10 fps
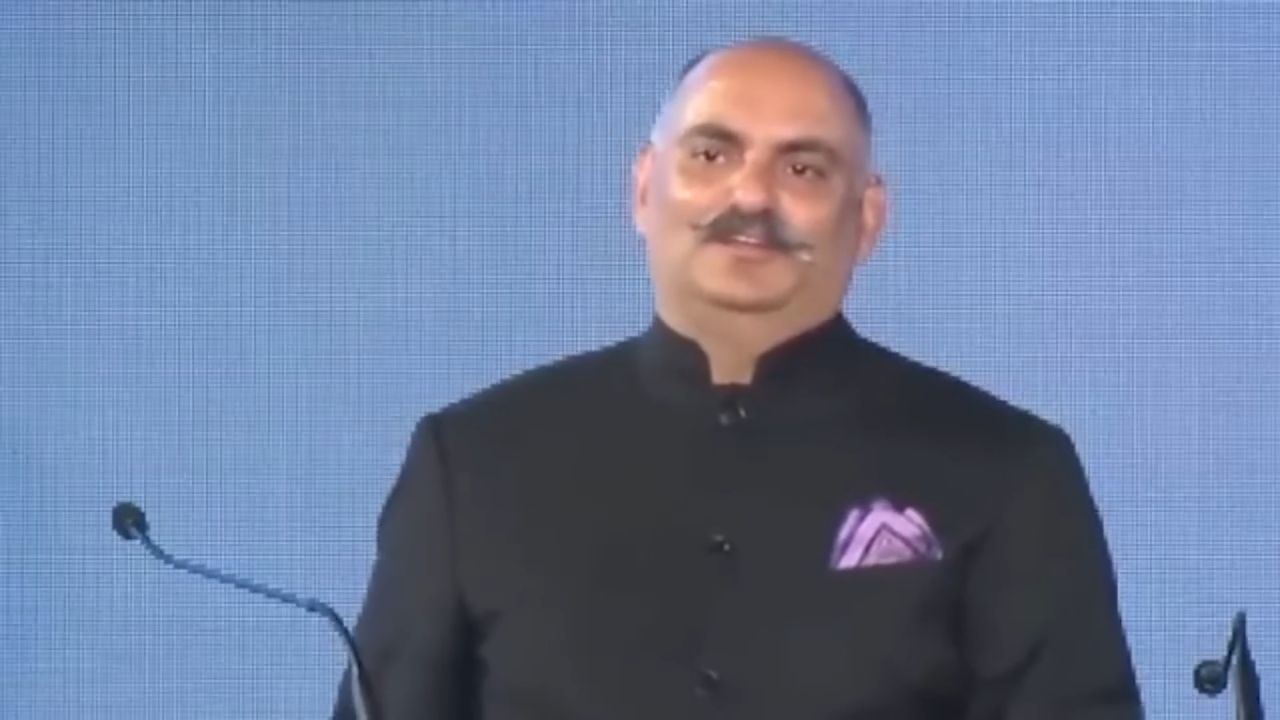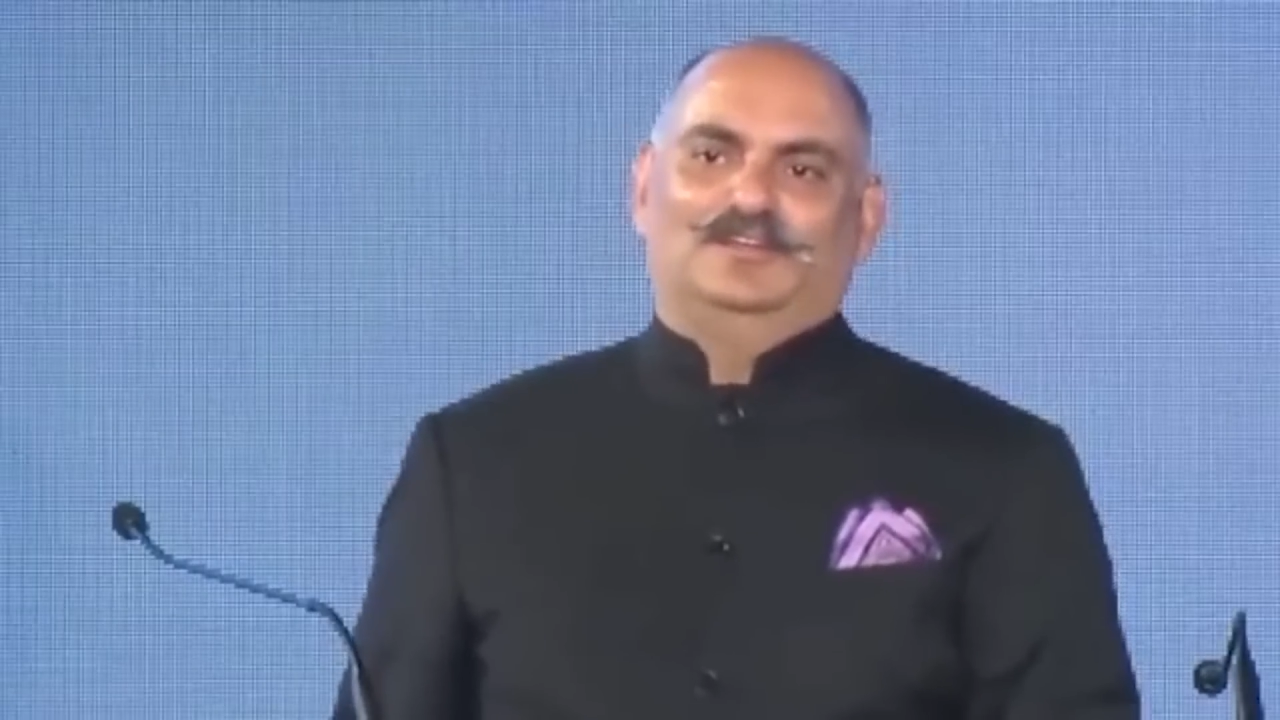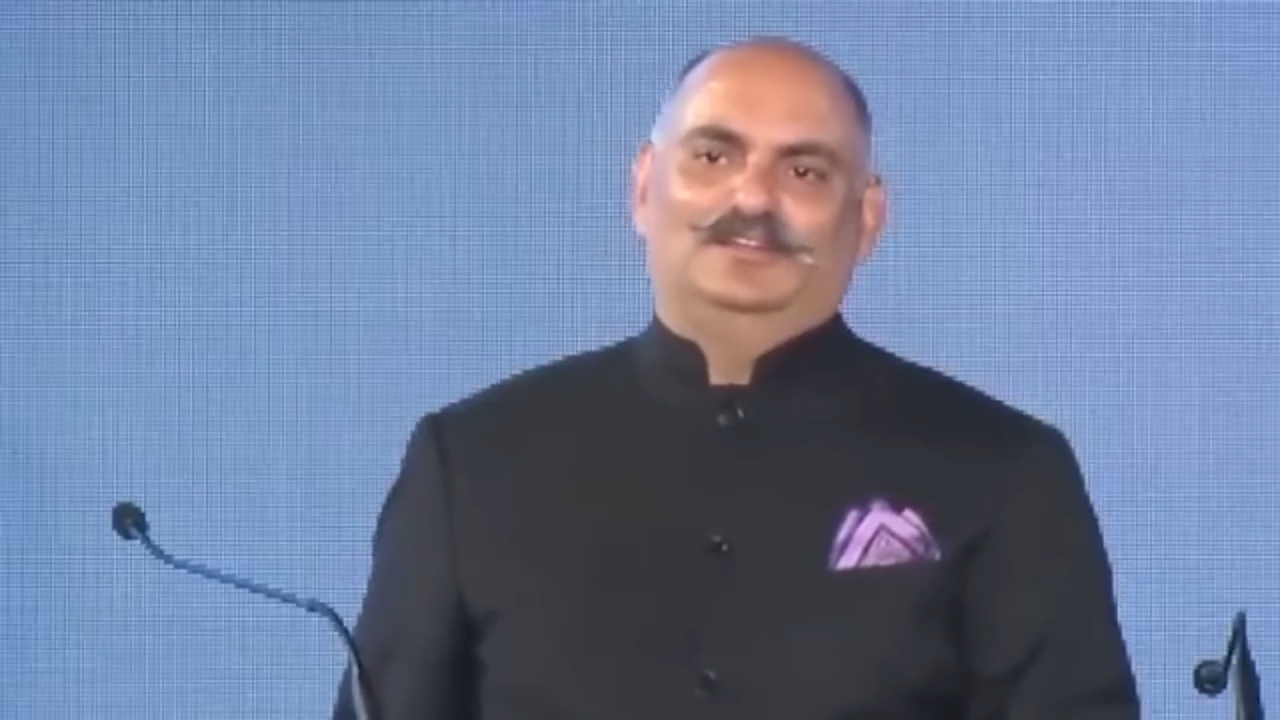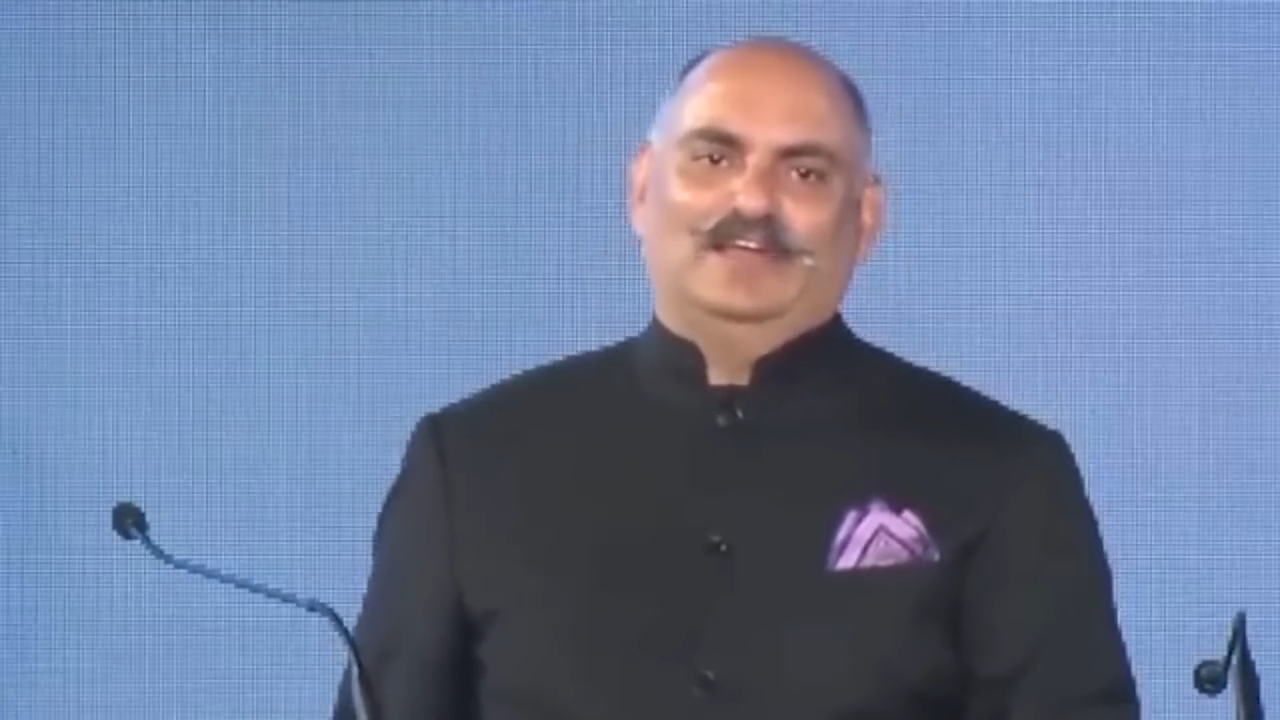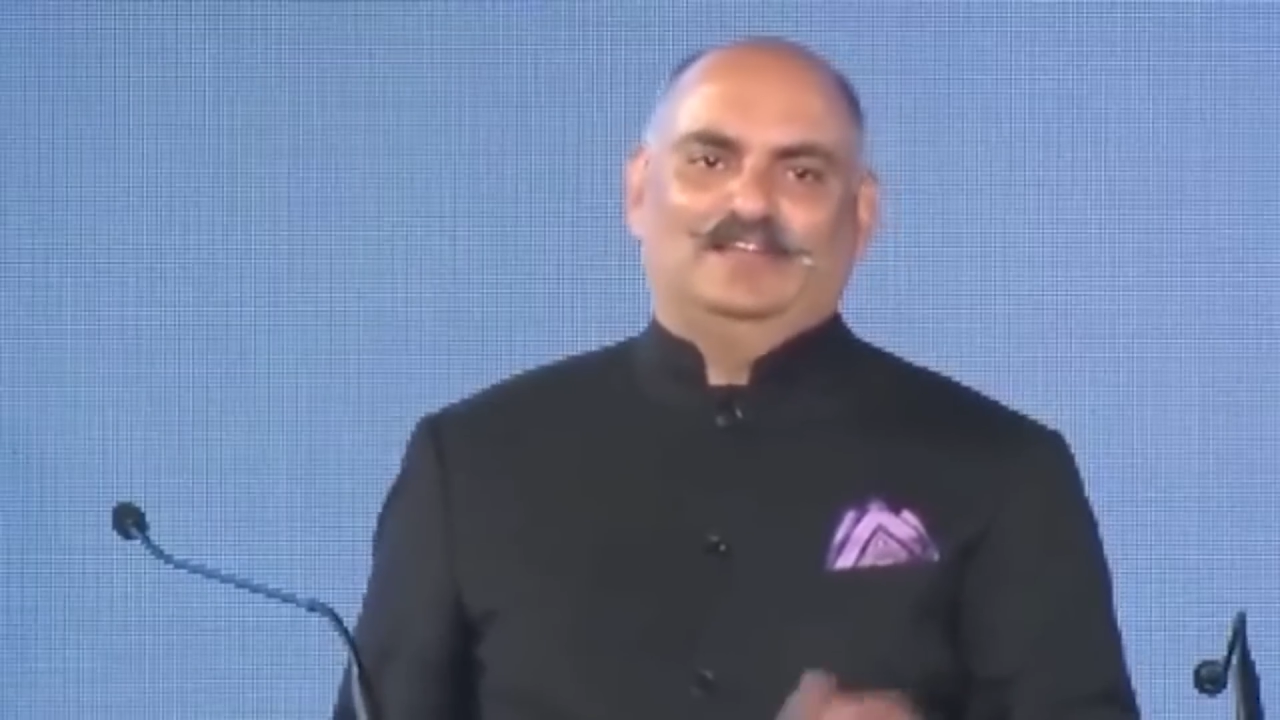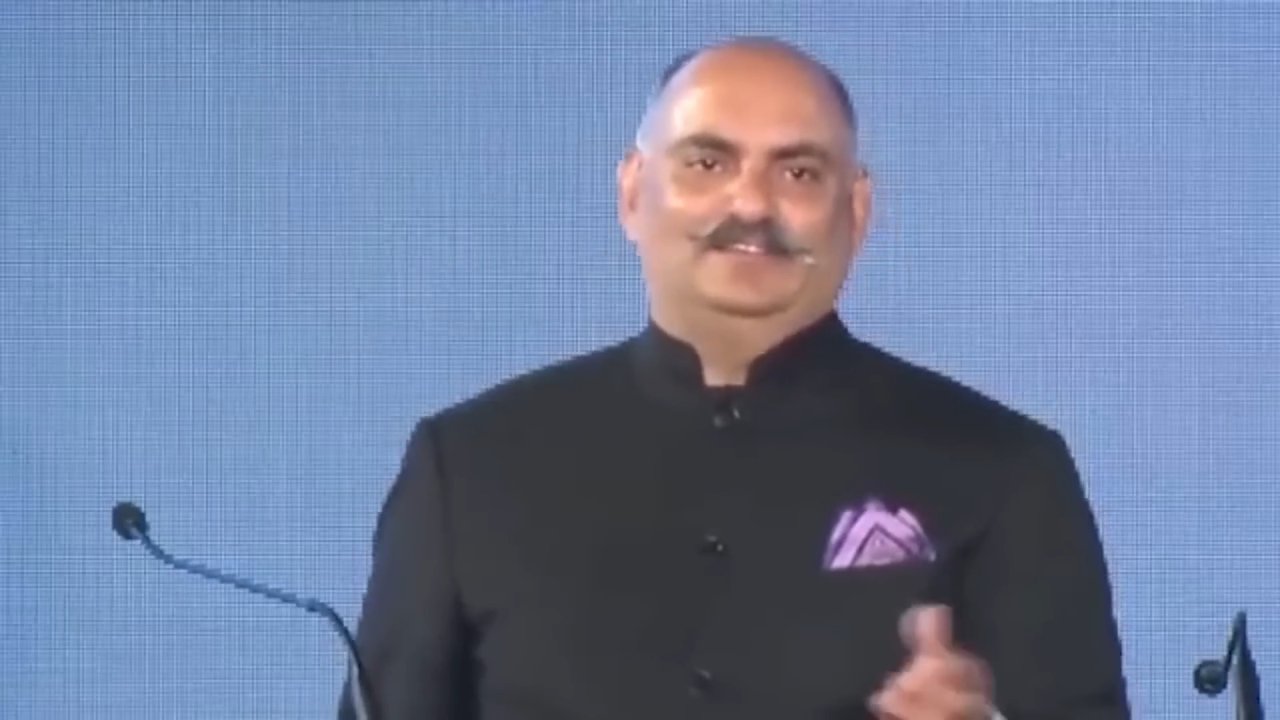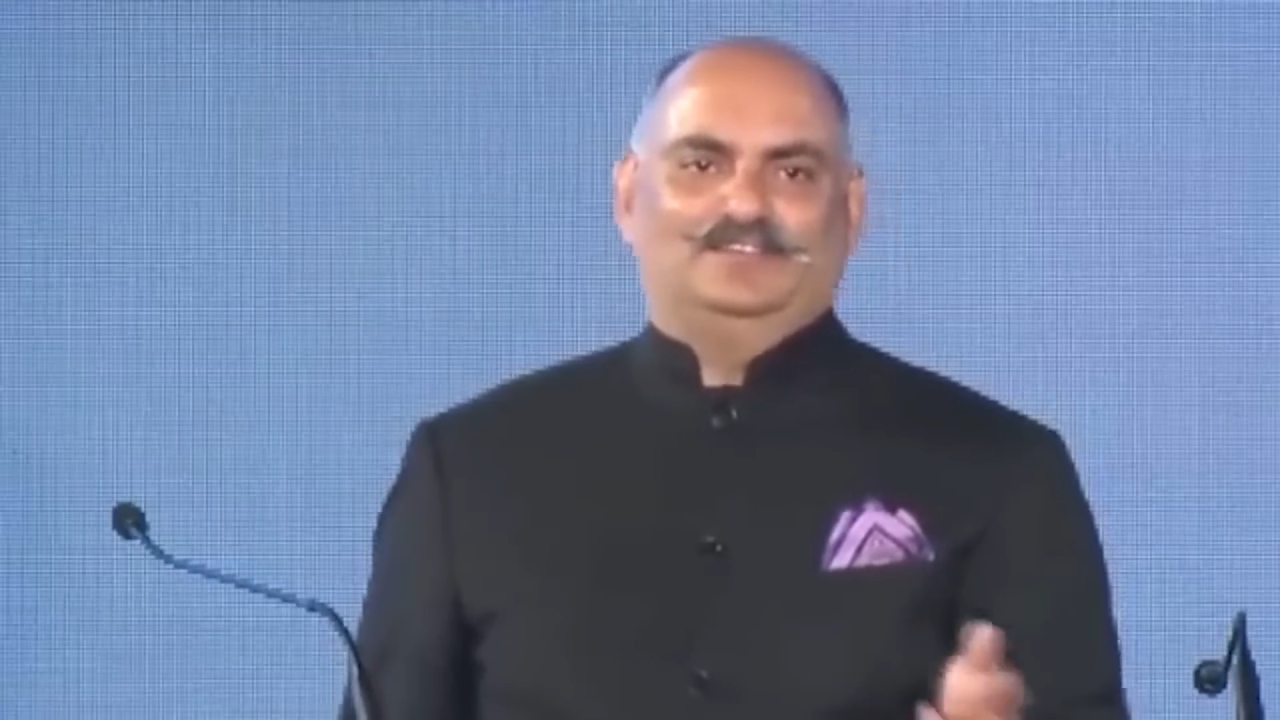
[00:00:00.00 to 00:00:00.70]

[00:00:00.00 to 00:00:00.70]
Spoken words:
and he asks